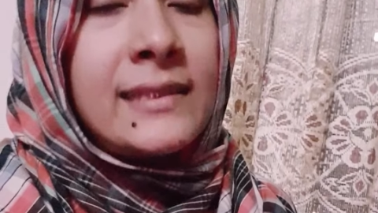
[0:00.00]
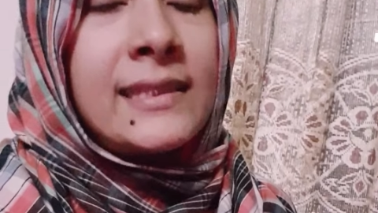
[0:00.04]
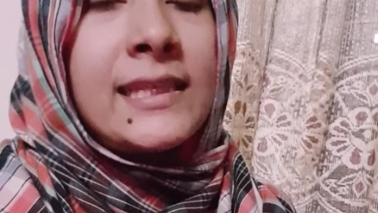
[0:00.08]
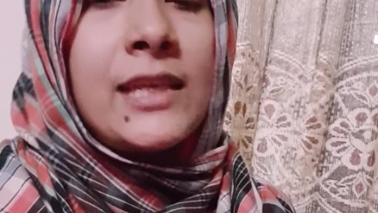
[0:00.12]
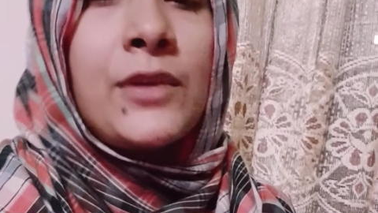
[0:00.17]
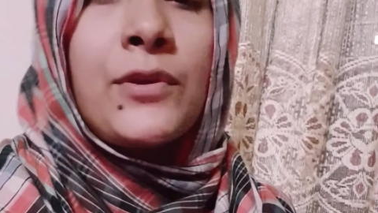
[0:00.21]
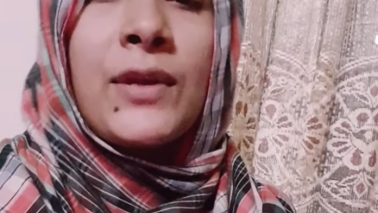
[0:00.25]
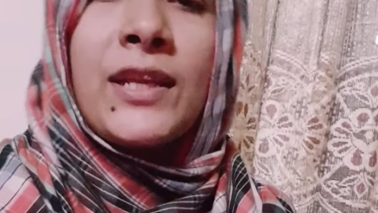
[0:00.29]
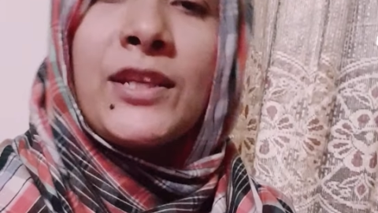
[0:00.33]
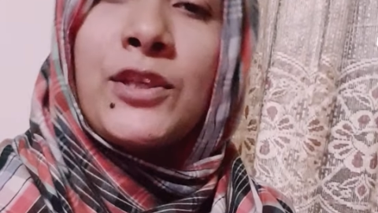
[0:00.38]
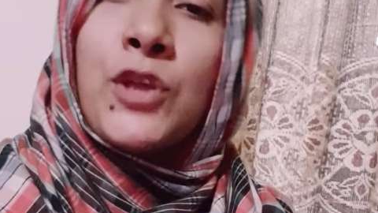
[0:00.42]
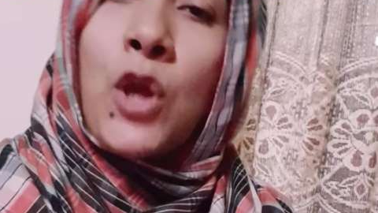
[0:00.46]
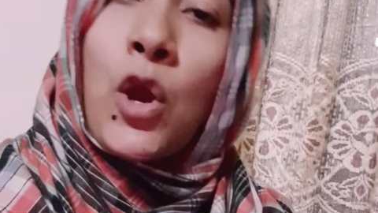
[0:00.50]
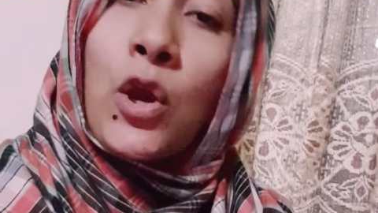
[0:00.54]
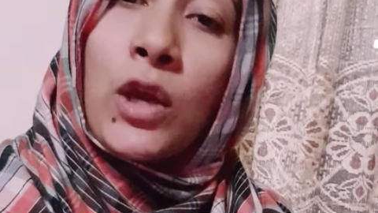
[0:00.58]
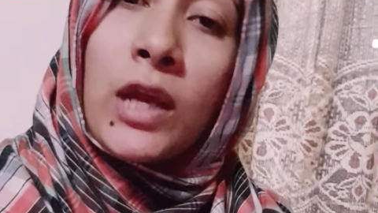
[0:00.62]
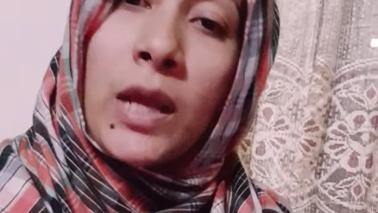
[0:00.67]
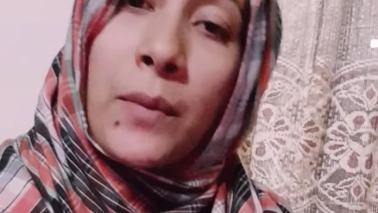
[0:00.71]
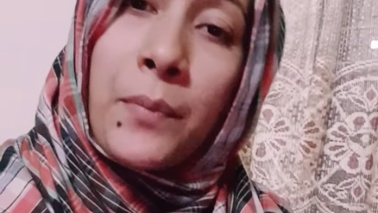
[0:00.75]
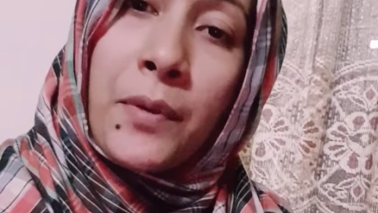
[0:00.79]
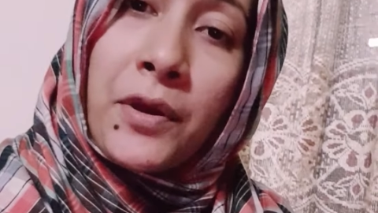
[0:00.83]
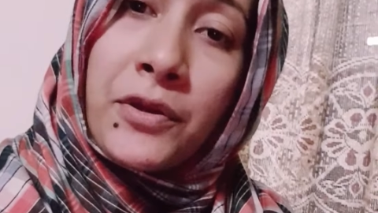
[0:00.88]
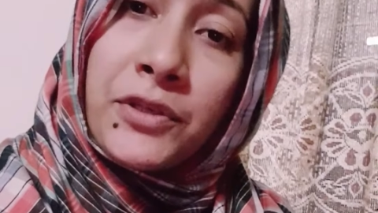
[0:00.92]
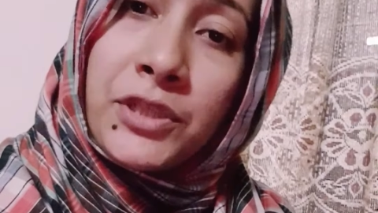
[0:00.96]
you can talk
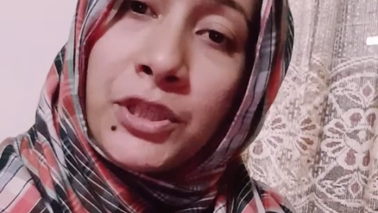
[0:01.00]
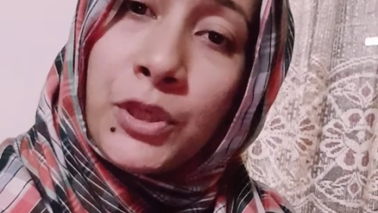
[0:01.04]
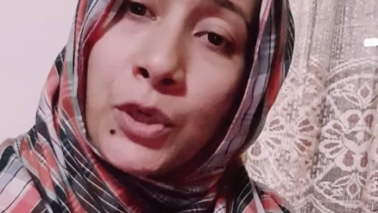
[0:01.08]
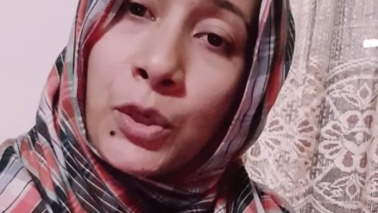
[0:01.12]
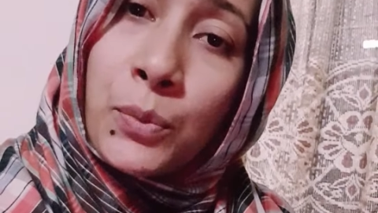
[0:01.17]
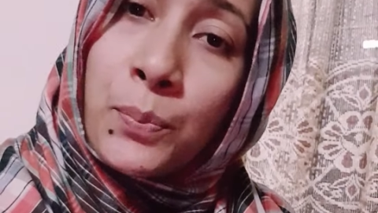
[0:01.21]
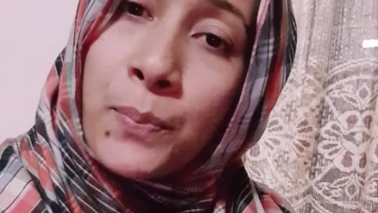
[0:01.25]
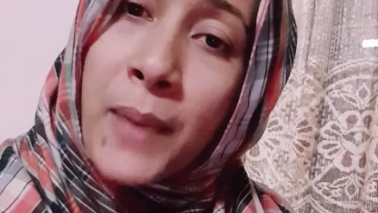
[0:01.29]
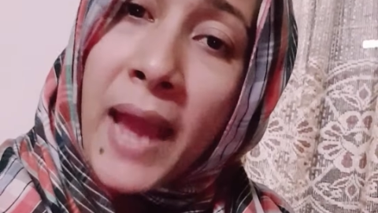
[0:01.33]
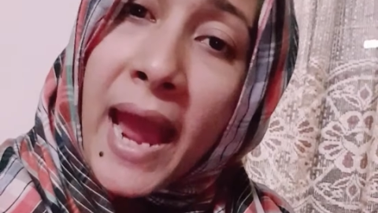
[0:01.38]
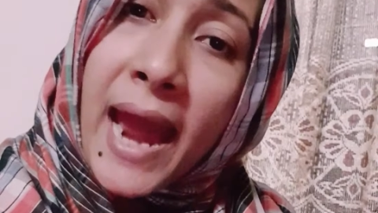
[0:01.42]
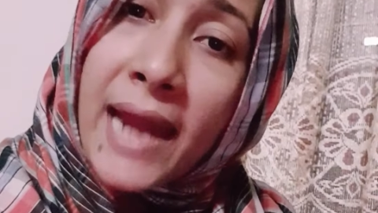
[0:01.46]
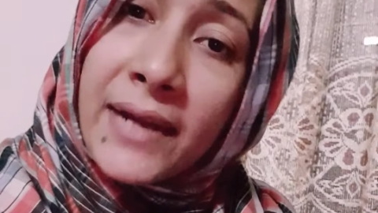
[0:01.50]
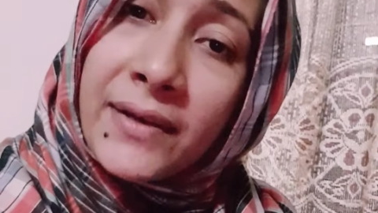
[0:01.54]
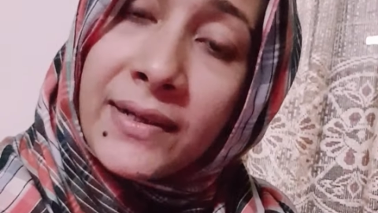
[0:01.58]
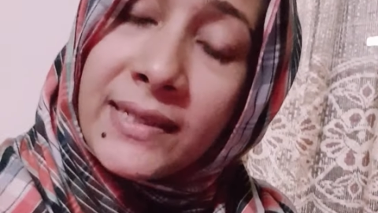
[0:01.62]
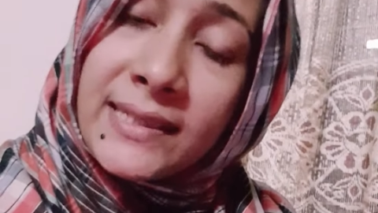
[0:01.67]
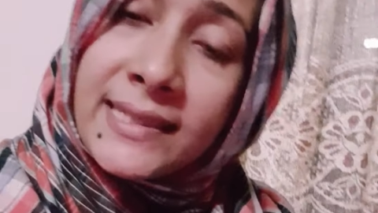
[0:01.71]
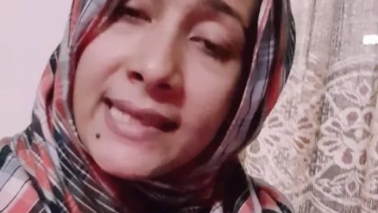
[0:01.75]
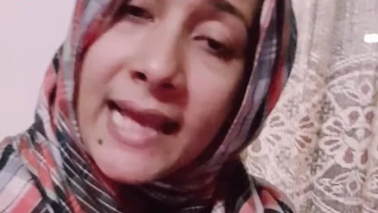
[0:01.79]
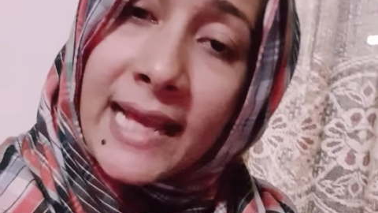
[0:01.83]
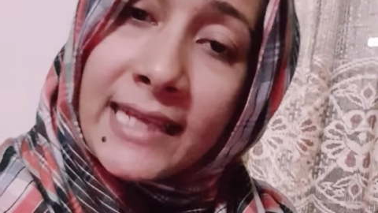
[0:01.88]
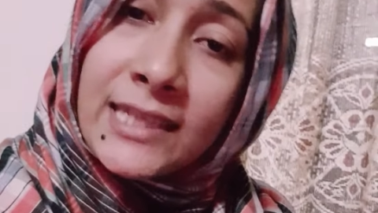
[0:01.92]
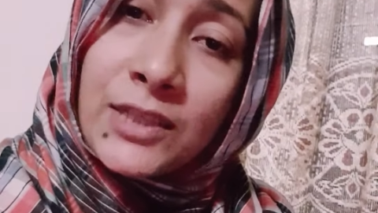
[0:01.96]
about your parents
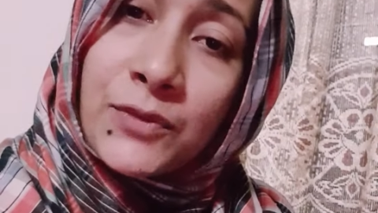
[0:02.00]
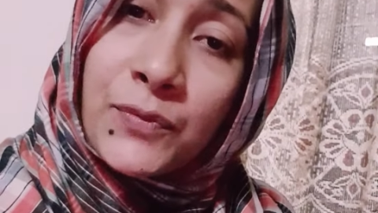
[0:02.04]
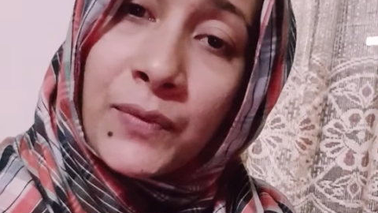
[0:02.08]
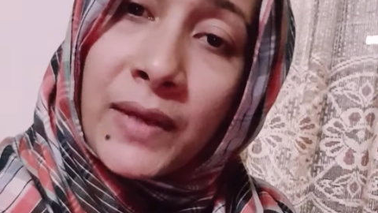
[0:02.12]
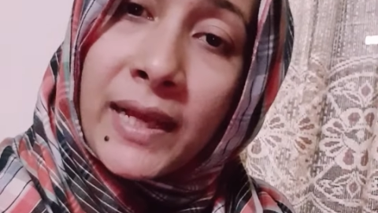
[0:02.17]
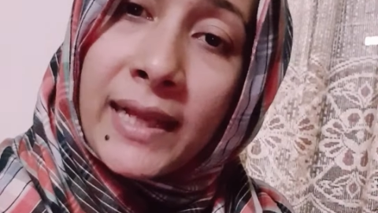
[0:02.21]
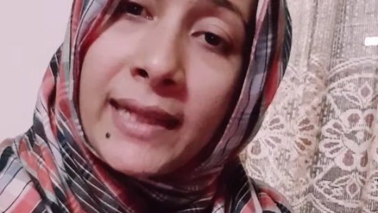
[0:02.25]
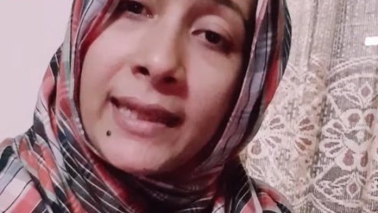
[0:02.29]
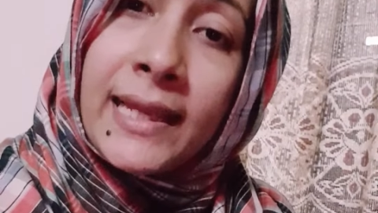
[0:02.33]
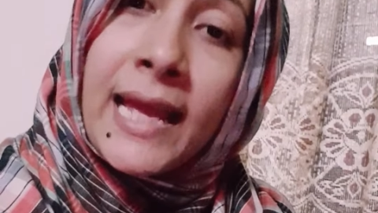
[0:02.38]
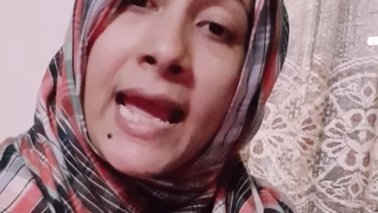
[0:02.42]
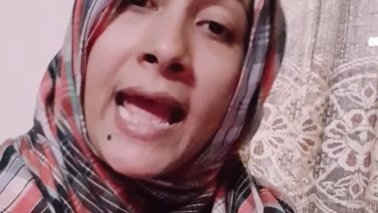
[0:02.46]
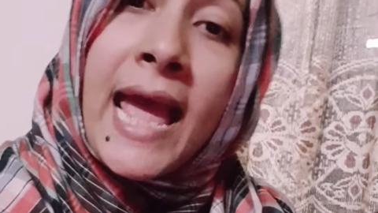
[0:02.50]
as well.